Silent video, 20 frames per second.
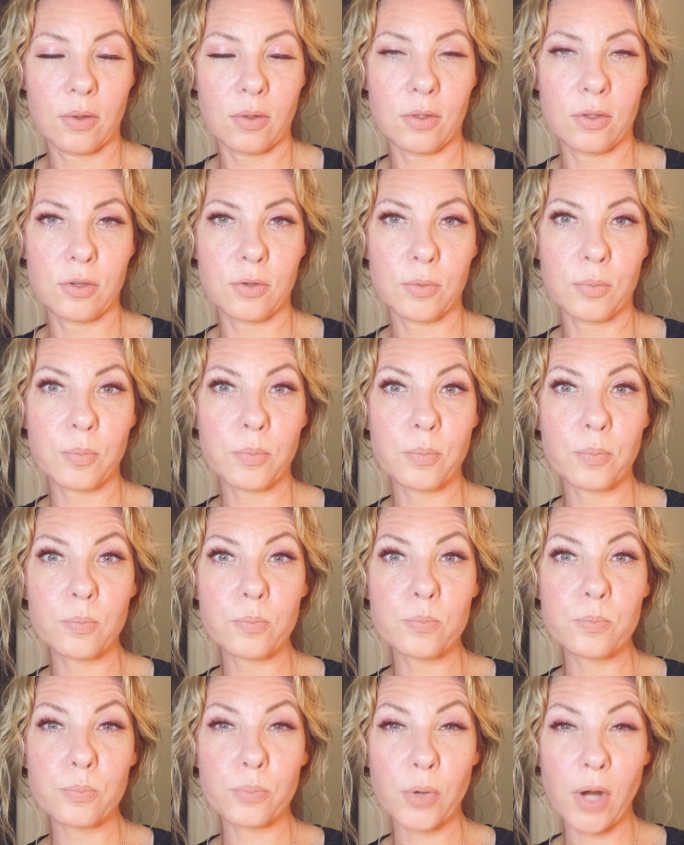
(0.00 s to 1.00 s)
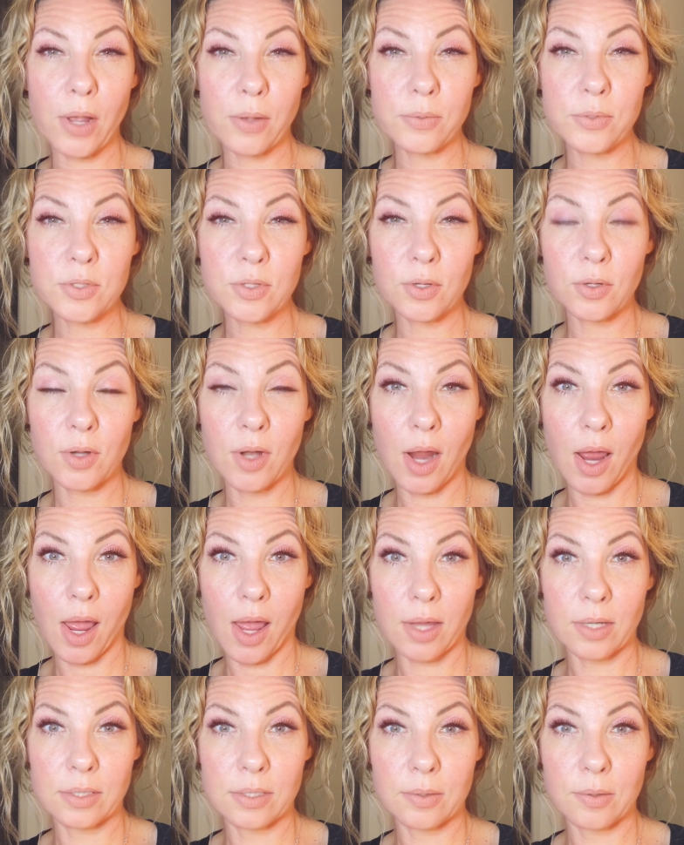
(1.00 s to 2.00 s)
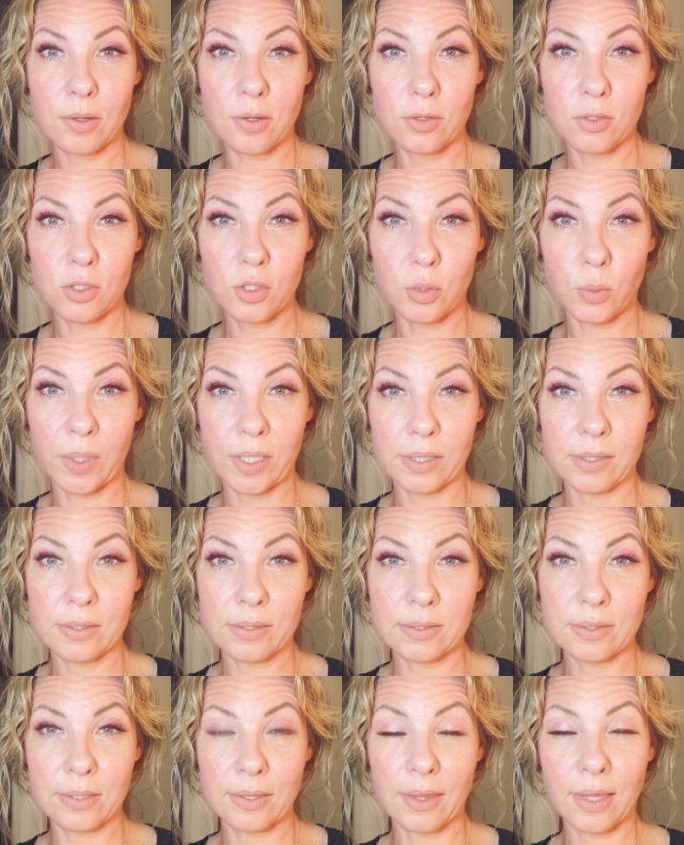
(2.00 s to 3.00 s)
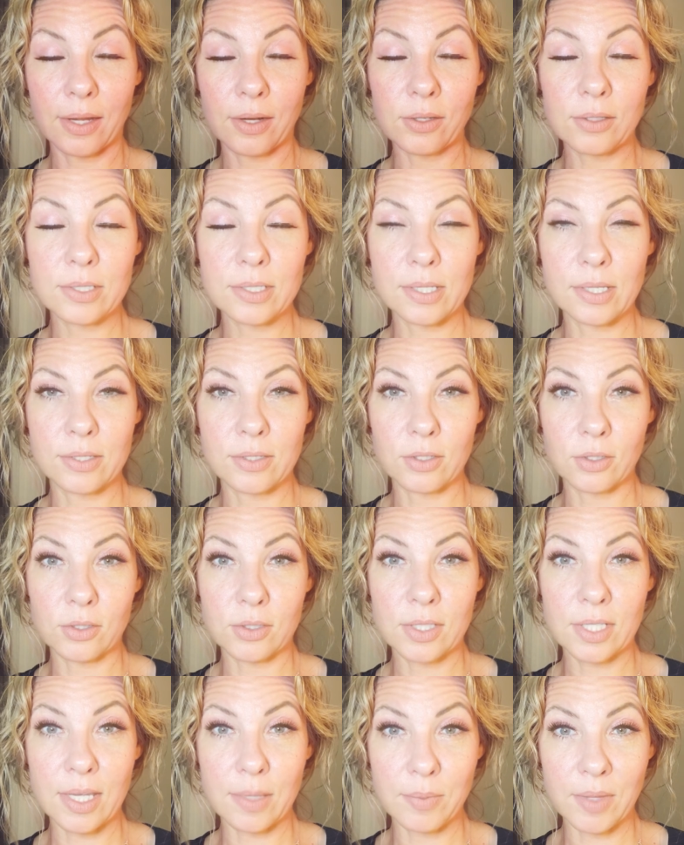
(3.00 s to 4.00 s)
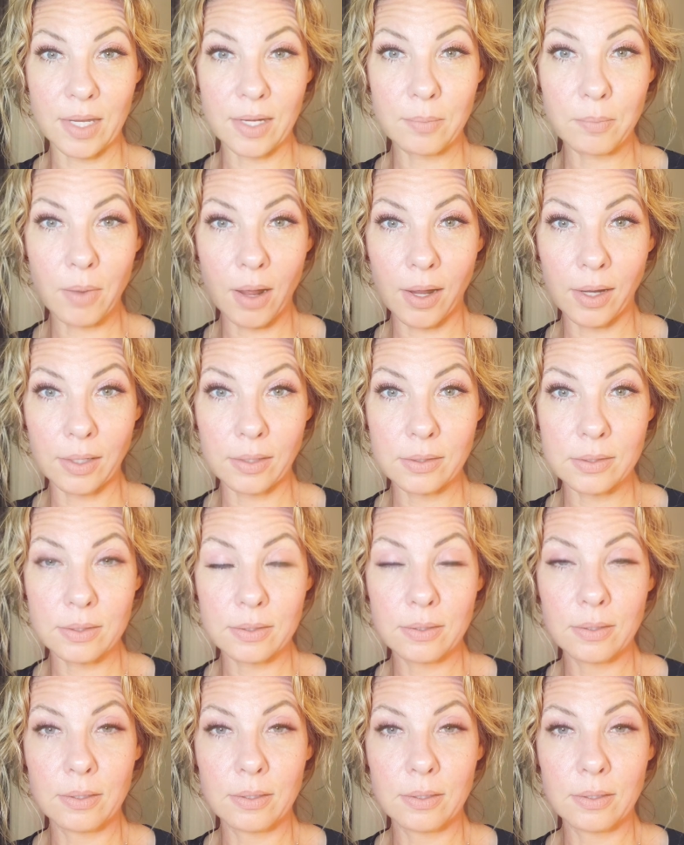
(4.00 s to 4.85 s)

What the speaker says: your brows are not twins. They are sisters. Keep that in mind.